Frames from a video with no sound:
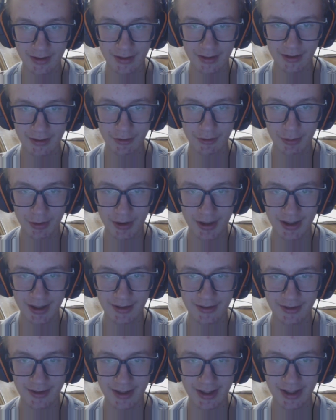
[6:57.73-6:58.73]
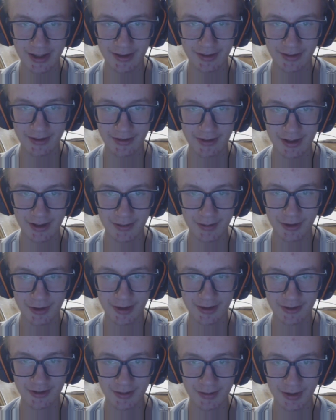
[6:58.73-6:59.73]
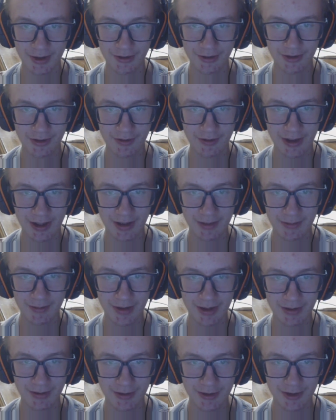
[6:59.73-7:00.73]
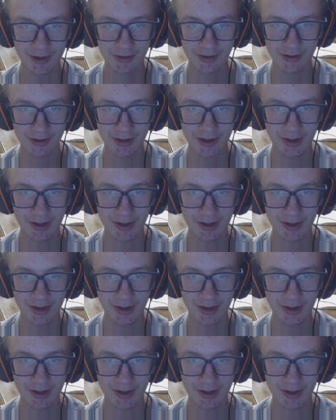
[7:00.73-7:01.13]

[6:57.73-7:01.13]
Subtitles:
It was pretty easy to get on the leaderboards for most of them. It was just